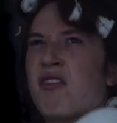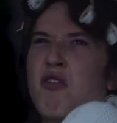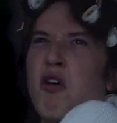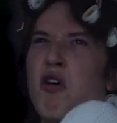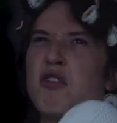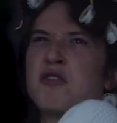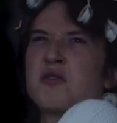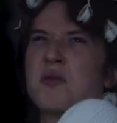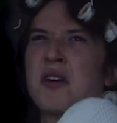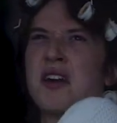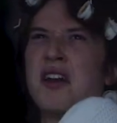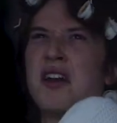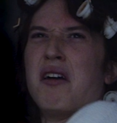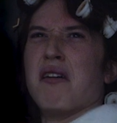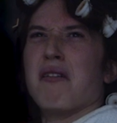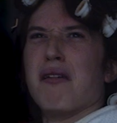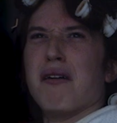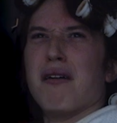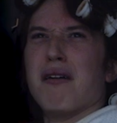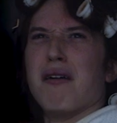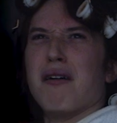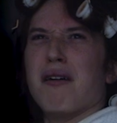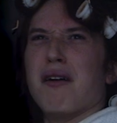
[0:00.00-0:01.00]
Of course we
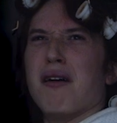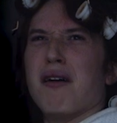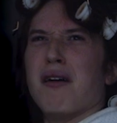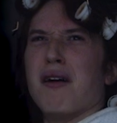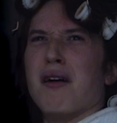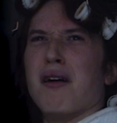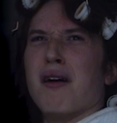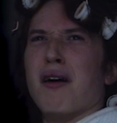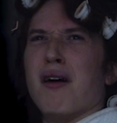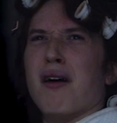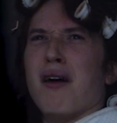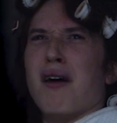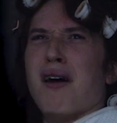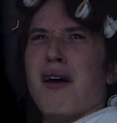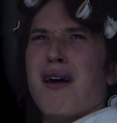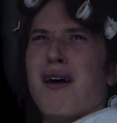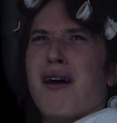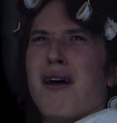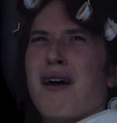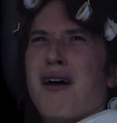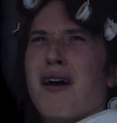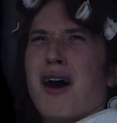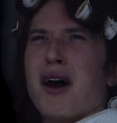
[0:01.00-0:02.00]
did.
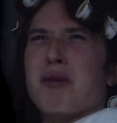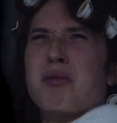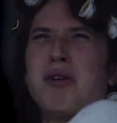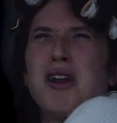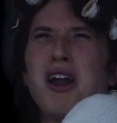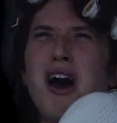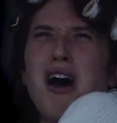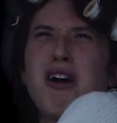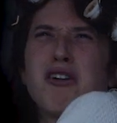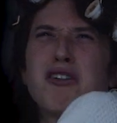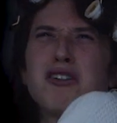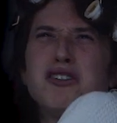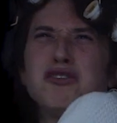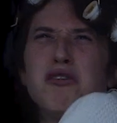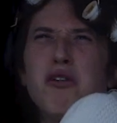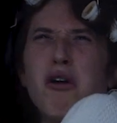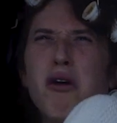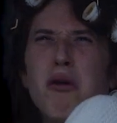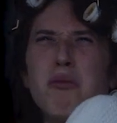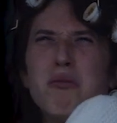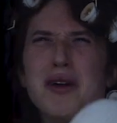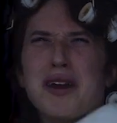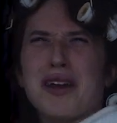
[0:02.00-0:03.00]
I mean, how could you
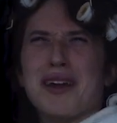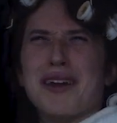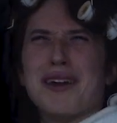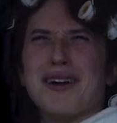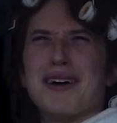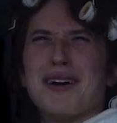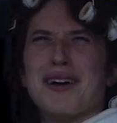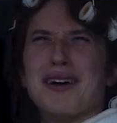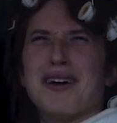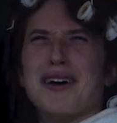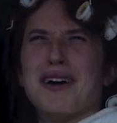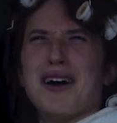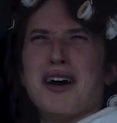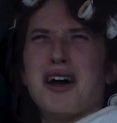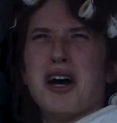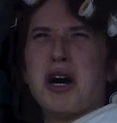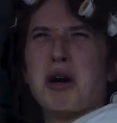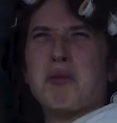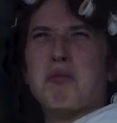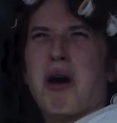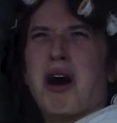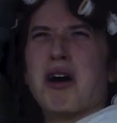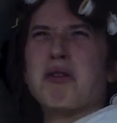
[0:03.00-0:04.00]
not be?
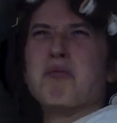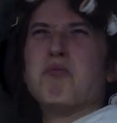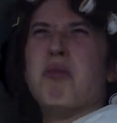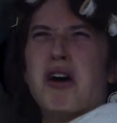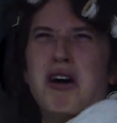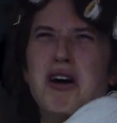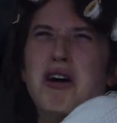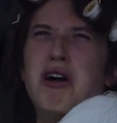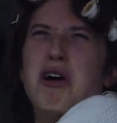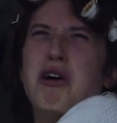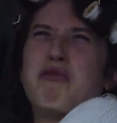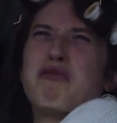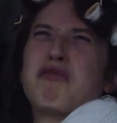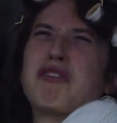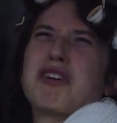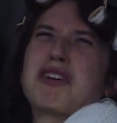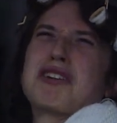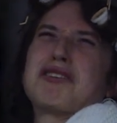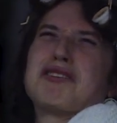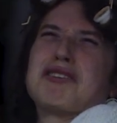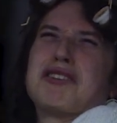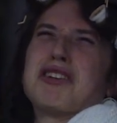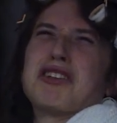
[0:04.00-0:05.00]
My
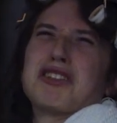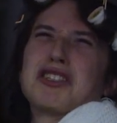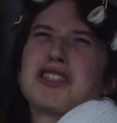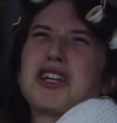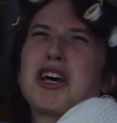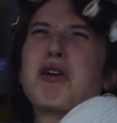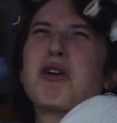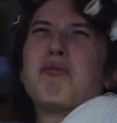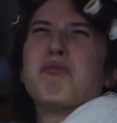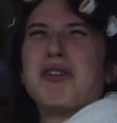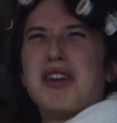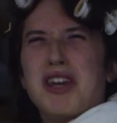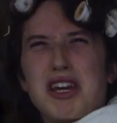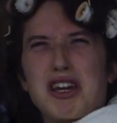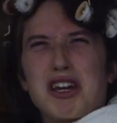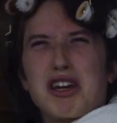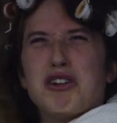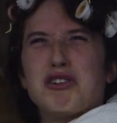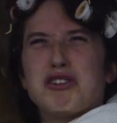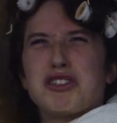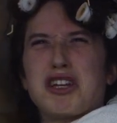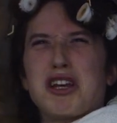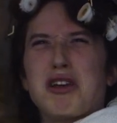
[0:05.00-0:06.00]
perfect sister being
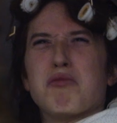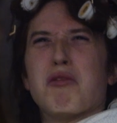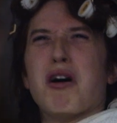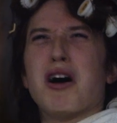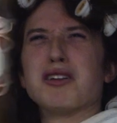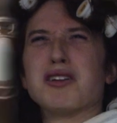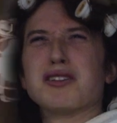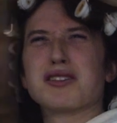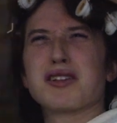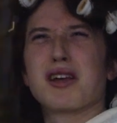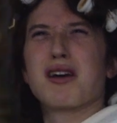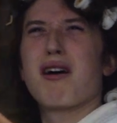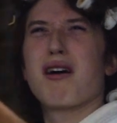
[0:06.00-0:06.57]
who she was.